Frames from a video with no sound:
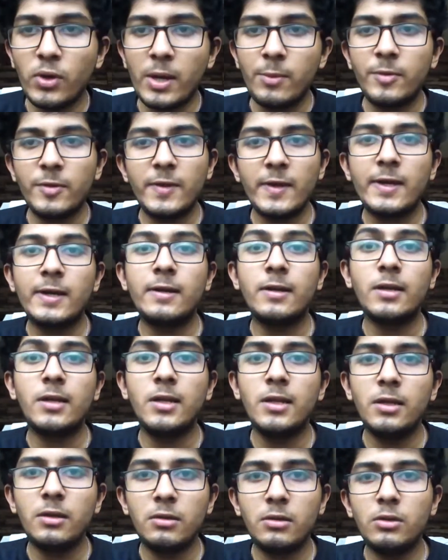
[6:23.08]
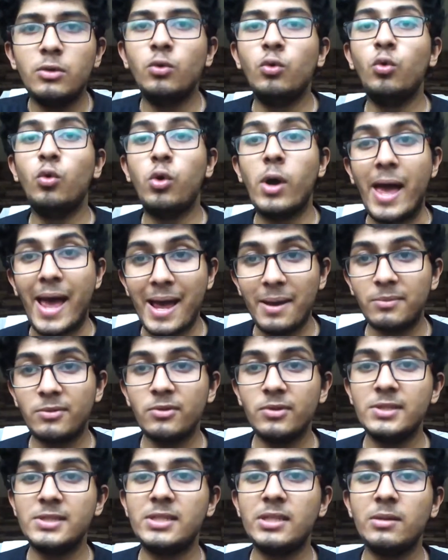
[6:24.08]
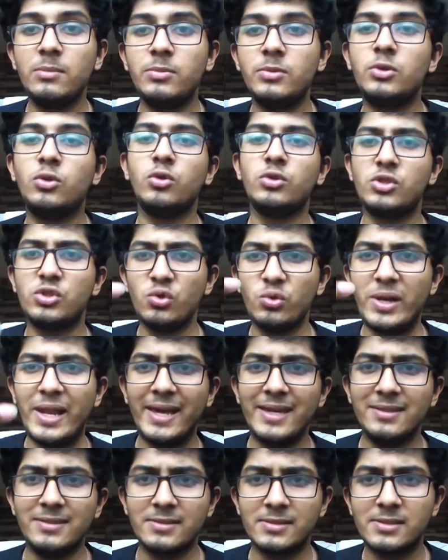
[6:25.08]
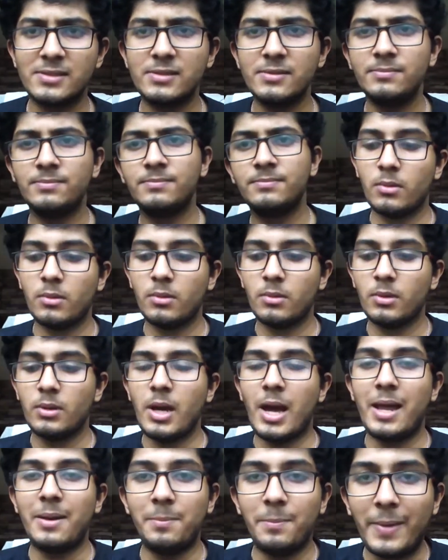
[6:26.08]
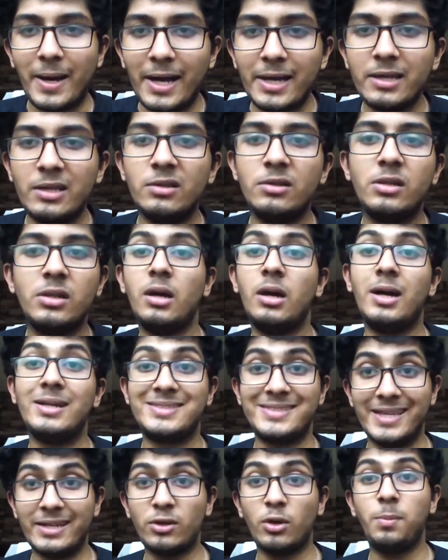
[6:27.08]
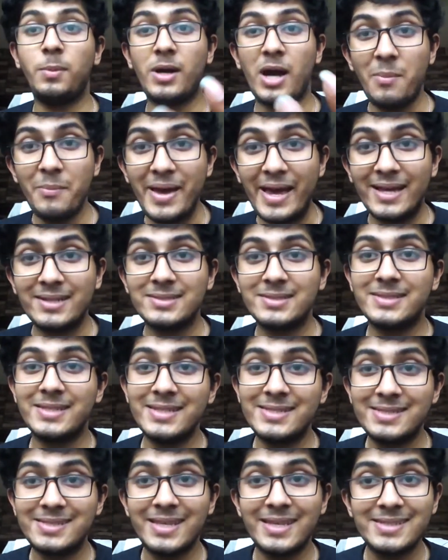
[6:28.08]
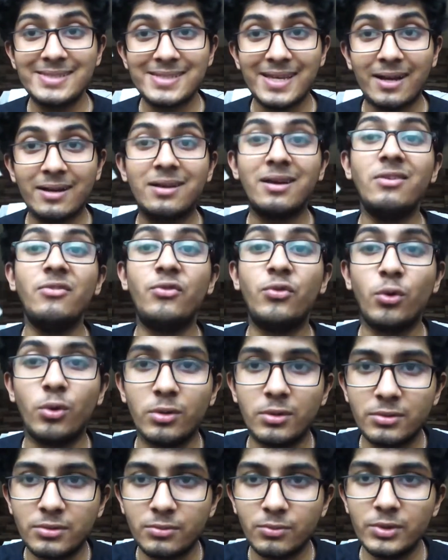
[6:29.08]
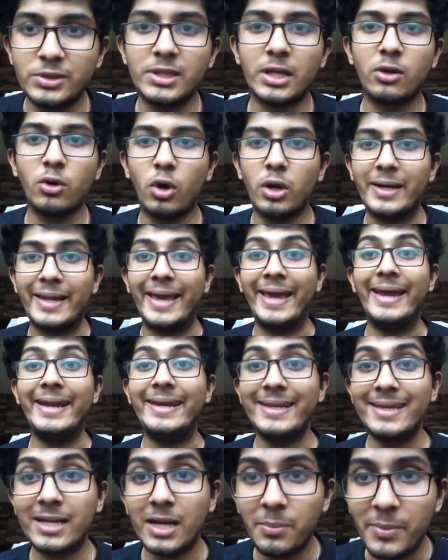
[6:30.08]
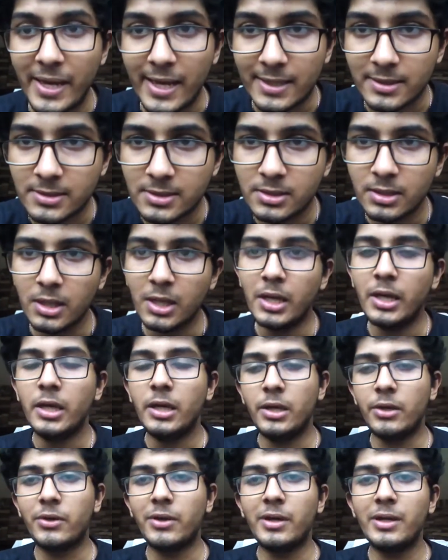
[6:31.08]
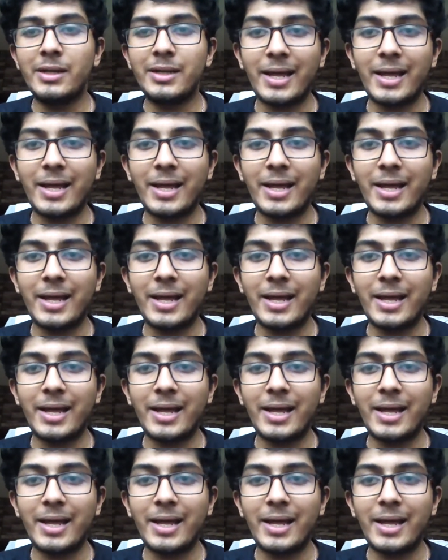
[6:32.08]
everything correctly, you have to receive those two lines, and by a set of commands these things are controlled, which are called AT commands. You can